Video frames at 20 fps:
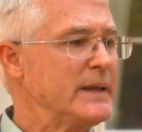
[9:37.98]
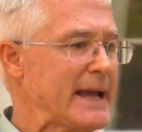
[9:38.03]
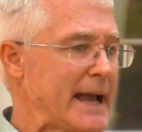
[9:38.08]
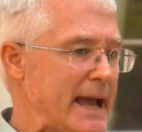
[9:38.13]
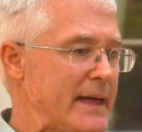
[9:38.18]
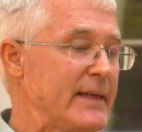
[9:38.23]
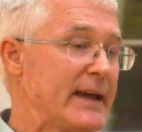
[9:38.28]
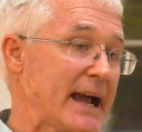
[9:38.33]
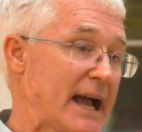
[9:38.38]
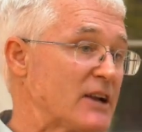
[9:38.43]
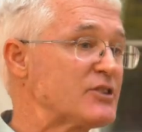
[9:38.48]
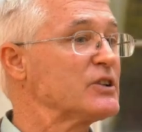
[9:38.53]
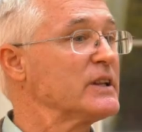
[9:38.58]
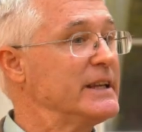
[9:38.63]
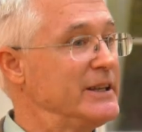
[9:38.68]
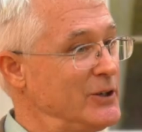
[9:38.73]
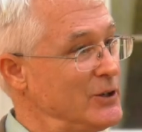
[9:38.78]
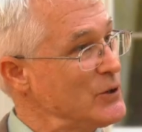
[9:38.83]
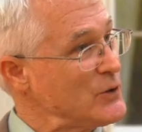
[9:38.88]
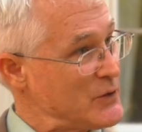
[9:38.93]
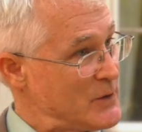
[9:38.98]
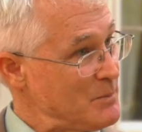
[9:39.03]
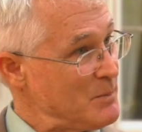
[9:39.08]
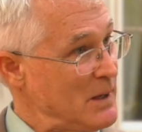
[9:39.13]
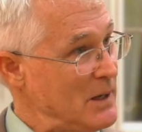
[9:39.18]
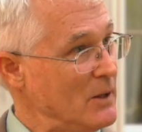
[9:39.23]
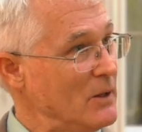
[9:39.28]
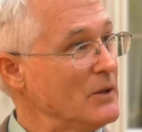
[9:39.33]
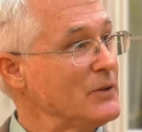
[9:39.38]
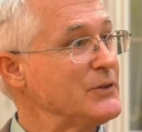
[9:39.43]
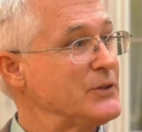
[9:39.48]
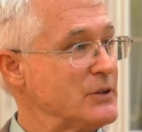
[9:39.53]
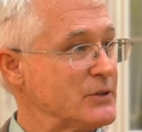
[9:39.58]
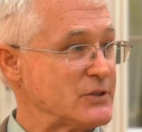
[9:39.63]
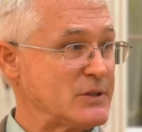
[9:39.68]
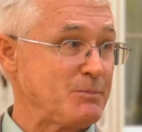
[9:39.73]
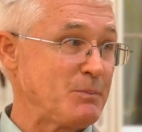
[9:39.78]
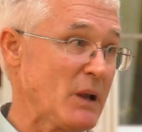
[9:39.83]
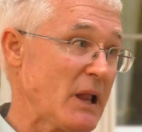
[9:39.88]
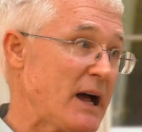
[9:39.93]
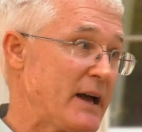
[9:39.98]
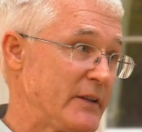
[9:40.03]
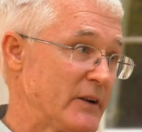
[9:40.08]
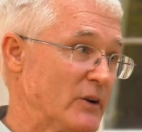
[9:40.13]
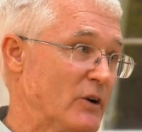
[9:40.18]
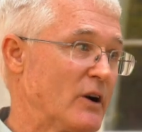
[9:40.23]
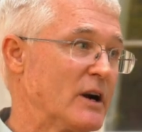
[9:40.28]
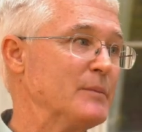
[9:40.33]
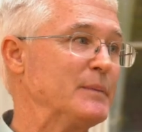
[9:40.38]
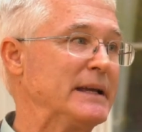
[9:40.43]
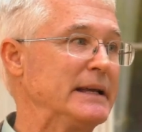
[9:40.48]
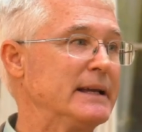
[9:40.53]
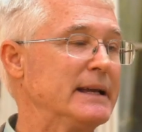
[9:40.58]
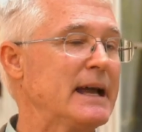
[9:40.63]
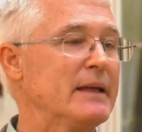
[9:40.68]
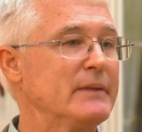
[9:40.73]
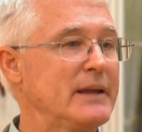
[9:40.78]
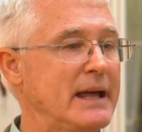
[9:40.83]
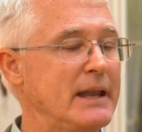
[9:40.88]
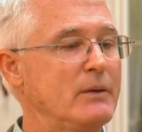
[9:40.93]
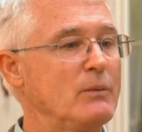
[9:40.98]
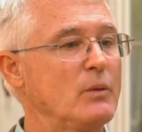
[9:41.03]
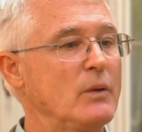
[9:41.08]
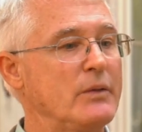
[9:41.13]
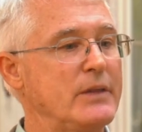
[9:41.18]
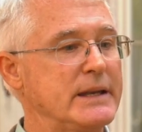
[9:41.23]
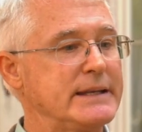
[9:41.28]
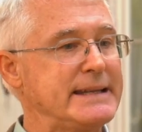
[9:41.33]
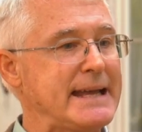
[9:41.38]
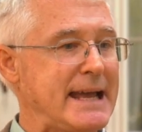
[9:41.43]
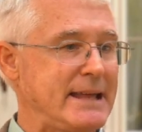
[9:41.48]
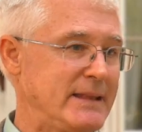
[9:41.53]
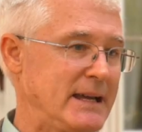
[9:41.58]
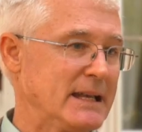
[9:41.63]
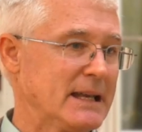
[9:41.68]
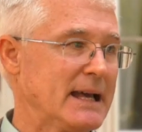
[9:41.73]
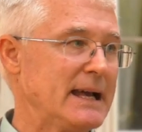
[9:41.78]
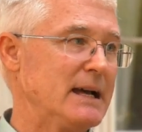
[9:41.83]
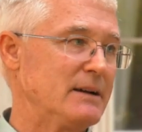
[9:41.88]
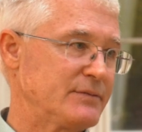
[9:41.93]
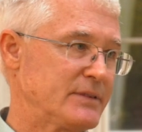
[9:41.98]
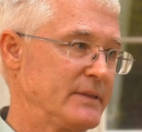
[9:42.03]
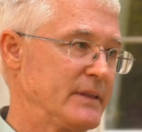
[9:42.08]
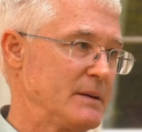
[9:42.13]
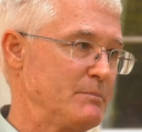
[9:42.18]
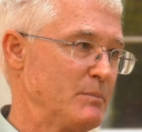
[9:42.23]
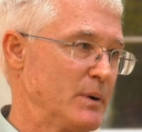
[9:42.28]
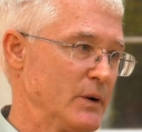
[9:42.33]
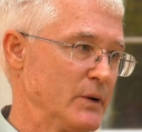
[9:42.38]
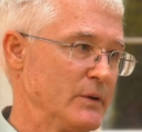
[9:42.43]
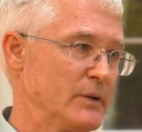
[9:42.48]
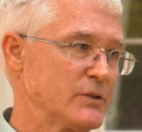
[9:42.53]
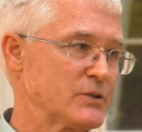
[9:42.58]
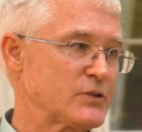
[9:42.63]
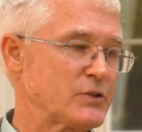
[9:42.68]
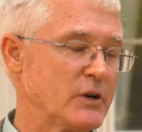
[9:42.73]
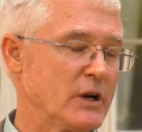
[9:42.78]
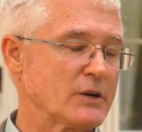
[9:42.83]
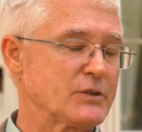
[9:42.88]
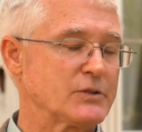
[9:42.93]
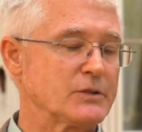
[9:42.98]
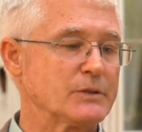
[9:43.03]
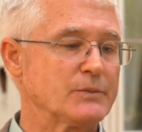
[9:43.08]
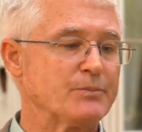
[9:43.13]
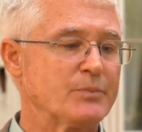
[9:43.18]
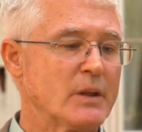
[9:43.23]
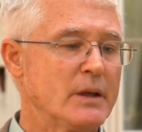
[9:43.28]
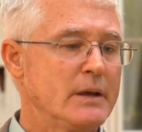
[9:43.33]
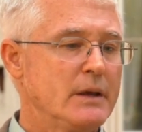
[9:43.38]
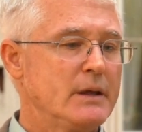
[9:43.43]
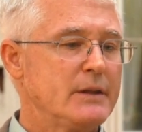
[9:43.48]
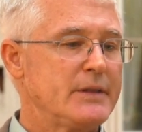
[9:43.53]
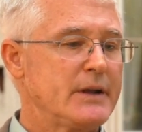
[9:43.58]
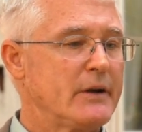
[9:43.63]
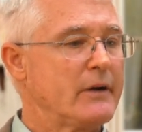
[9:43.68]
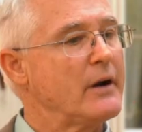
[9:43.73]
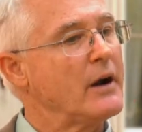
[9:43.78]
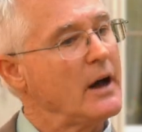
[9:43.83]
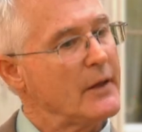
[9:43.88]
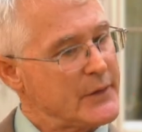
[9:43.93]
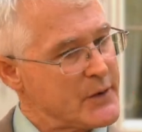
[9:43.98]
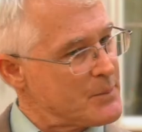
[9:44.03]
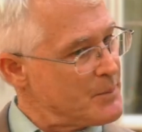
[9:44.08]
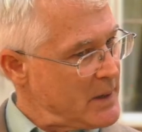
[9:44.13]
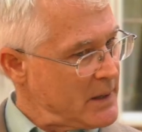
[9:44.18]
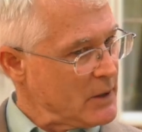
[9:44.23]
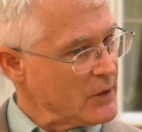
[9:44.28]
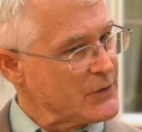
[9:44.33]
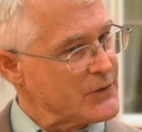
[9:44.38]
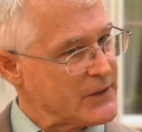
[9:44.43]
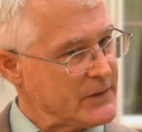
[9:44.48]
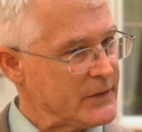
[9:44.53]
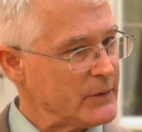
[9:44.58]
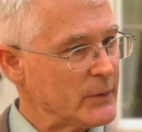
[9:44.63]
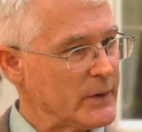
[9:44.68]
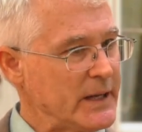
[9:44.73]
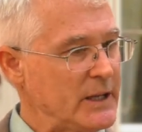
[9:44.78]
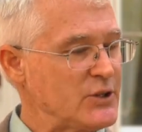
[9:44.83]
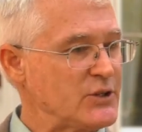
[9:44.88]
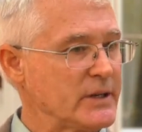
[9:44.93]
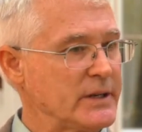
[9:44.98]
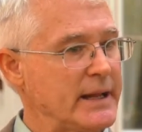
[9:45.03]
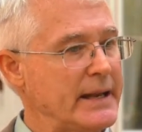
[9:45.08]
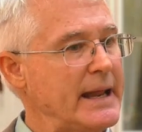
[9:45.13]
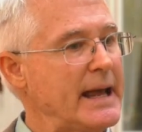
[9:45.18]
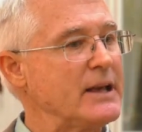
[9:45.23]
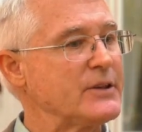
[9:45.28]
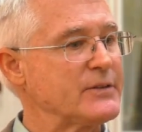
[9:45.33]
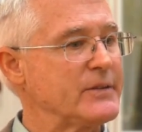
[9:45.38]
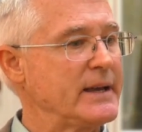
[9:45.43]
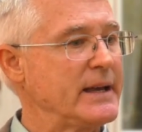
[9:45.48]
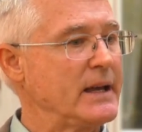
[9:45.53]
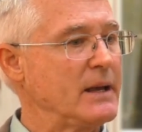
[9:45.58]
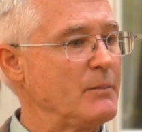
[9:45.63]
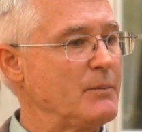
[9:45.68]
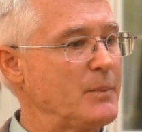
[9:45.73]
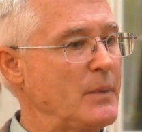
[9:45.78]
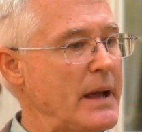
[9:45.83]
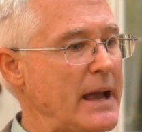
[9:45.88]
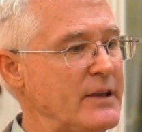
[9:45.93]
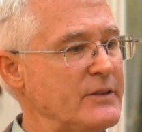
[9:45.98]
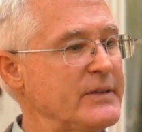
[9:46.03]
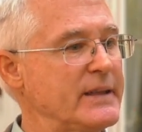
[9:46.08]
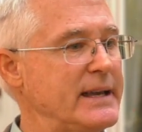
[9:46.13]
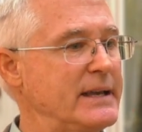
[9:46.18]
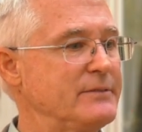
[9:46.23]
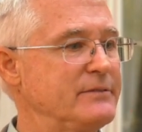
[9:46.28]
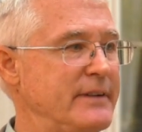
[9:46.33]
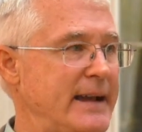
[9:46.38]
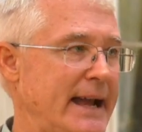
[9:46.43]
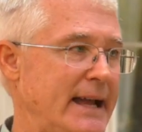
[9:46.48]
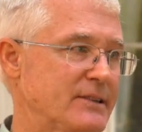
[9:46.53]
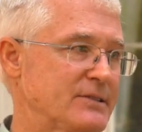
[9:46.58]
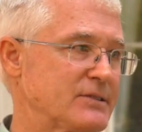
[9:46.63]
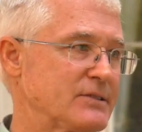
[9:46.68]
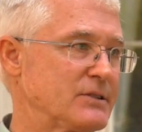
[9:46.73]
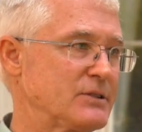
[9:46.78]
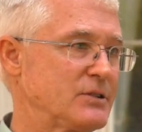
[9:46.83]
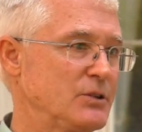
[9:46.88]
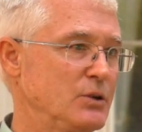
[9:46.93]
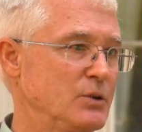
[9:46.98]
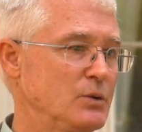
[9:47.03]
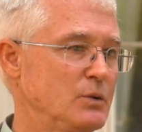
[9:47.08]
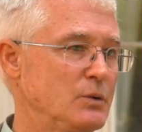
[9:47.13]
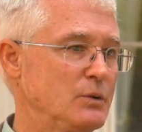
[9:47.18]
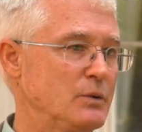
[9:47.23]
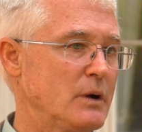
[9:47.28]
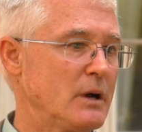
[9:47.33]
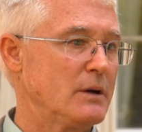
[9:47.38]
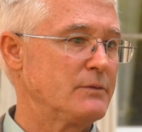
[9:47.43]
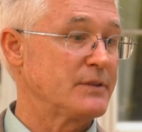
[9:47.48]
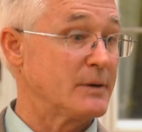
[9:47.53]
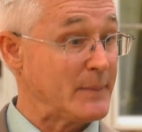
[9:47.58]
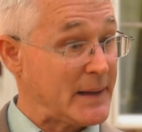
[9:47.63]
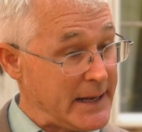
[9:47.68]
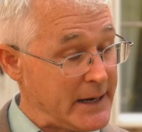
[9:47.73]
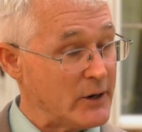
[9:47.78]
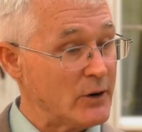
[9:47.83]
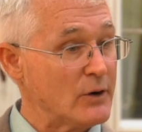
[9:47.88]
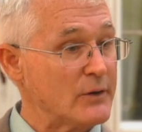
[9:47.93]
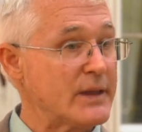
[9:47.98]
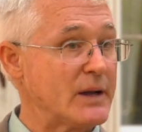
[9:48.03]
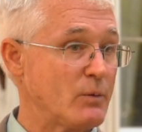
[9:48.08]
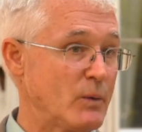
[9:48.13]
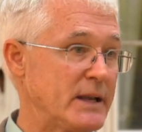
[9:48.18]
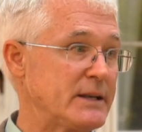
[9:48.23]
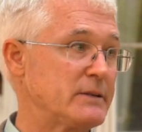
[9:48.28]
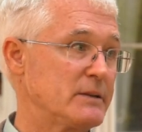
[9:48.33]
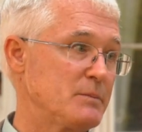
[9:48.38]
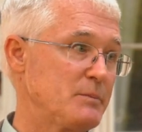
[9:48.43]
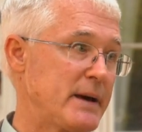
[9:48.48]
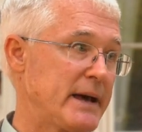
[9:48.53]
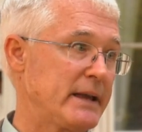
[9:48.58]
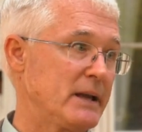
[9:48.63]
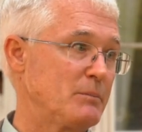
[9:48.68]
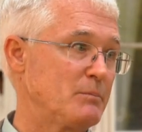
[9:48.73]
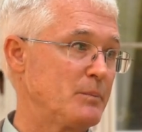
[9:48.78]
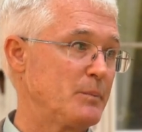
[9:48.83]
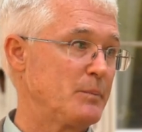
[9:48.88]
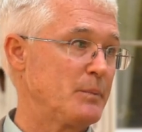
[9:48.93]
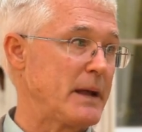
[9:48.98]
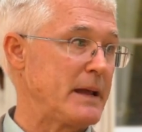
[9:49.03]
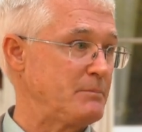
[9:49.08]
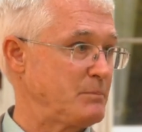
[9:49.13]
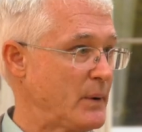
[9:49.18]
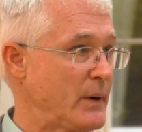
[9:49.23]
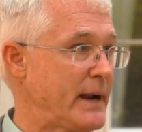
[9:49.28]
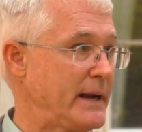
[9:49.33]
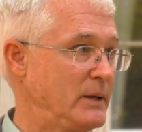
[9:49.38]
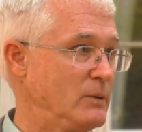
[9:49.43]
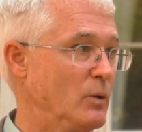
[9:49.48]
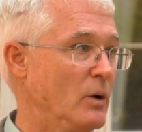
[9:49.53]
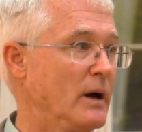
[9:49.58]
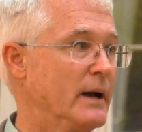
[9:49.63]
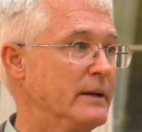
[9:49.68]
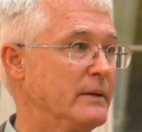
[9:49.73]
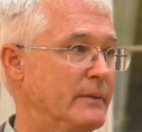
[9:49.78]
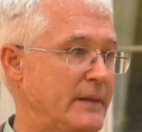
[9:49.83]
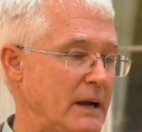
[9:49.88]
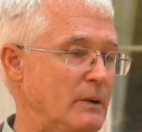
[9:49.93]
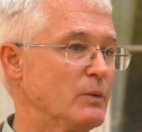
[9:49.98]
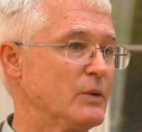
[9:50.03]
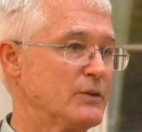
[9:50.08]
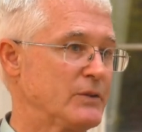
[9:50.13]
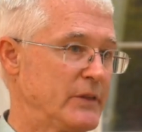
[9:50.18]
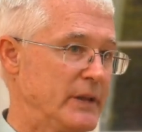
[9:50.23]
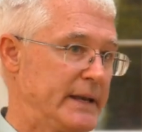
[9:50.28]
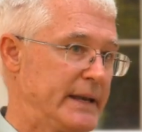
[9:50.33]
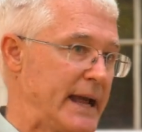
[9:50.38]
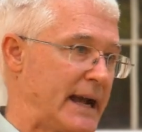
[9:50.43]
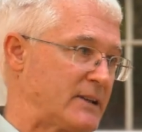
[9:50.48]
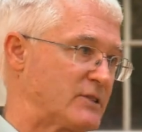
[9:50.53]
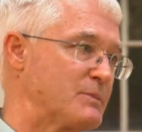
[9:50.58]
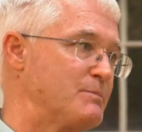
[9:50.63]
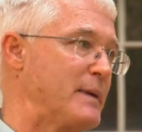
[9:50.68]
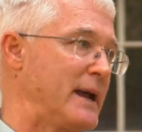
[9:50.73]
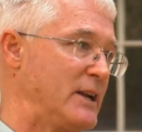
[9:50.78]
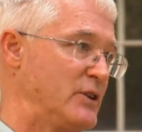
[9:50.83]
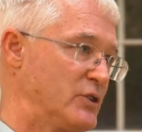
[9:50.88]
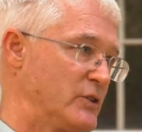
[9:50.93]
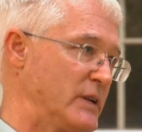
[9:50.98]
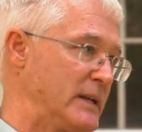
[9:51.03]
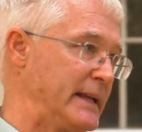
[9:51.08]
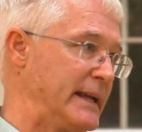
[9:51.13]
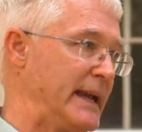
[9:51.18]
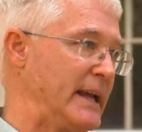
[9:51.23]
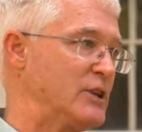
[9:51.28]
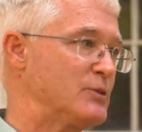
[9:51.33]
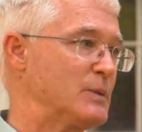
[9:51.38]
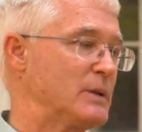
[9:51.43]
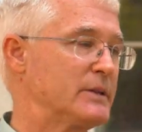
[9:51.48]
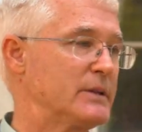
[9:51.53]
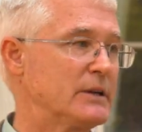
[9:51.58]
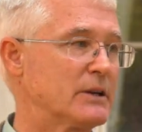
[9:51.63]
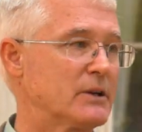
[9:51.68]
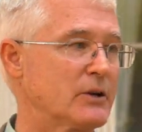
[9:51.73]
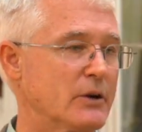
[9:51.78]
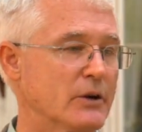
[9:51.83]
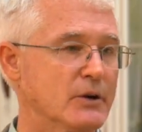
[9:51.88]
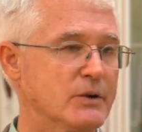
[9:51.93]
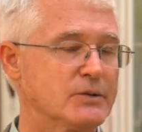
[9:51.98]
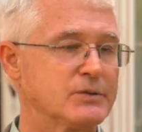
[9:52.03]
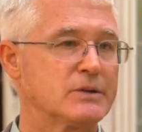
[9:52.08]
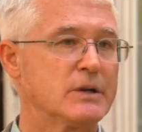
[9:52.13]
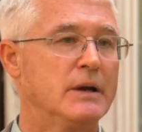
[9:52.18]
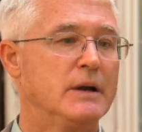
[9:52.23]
yeah, they actually used the mill to supply their army, and then the day they left, they burned the structure. There are other mills in the region, and as they, as they advanced to, uh, from here, they went to the Battle of, at Brandywine. That was the next major engagement that occurs.